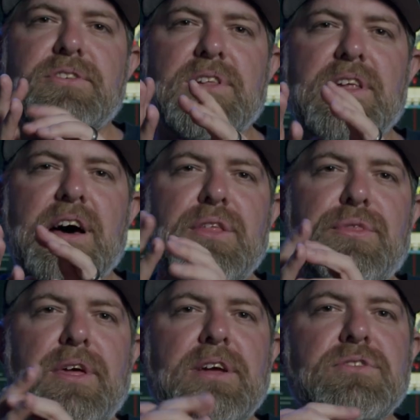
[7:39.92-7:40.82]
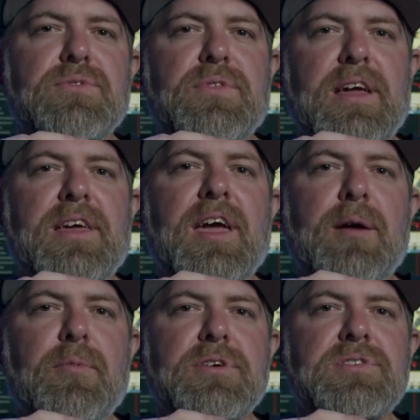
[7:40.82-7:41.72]
a lot of things with that
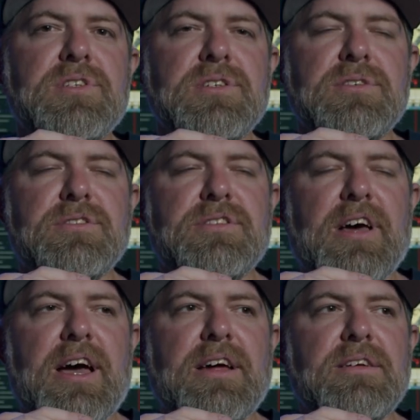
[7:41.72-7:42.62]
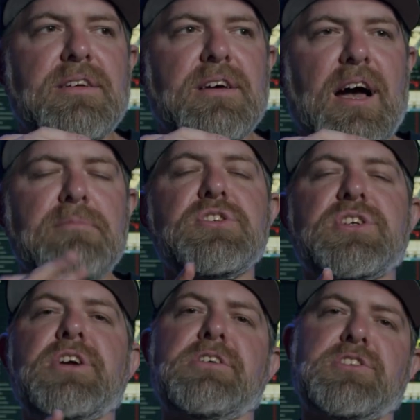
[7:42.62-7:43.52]
camera still that I'm just
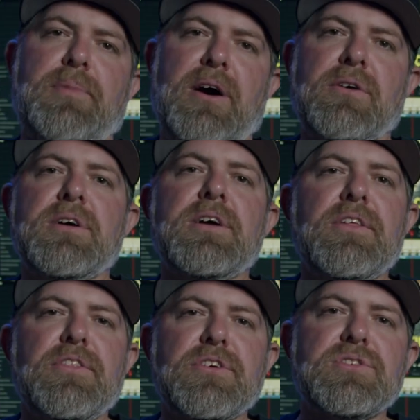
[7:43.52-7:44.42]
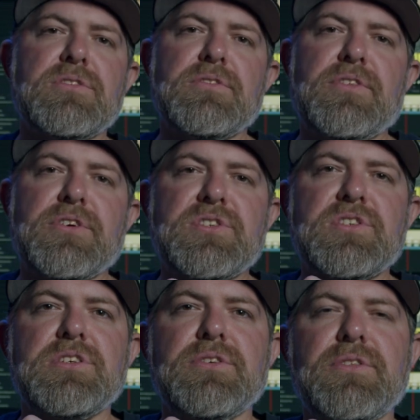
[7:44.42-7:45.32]
curious about. There's
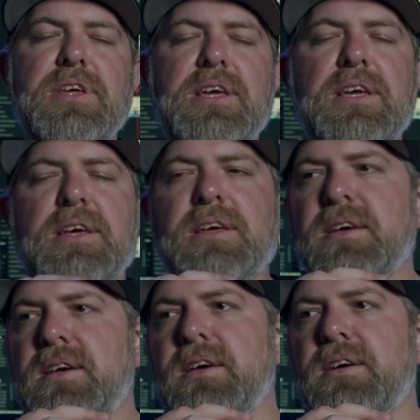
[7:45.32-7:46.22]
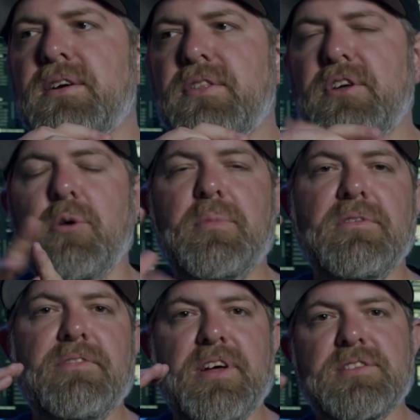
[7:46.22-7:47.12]
still the
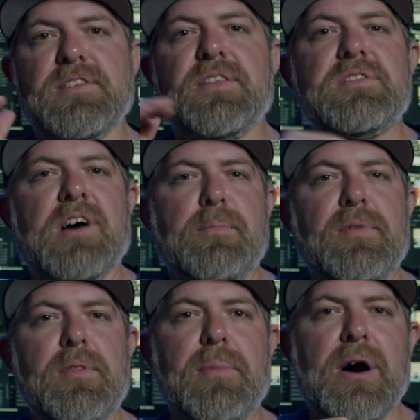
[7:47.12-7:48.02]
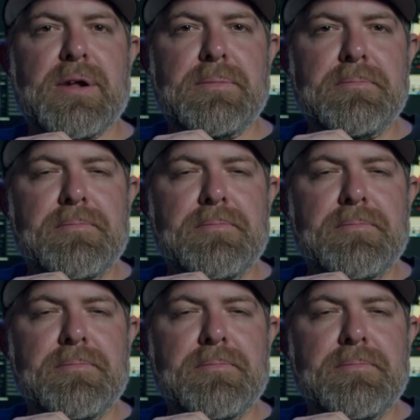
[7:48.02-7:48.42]
open vents on the top and the bottom.